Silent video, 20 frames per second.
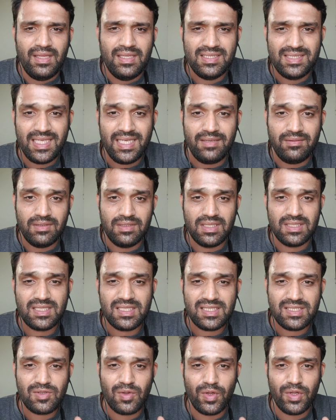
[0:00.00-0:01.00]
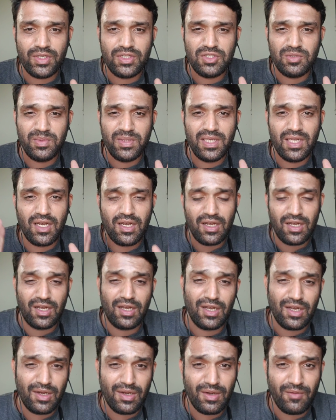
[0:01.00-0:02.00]
See, this is going to be
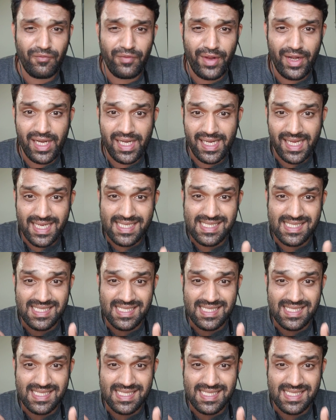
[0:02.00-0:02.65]
a very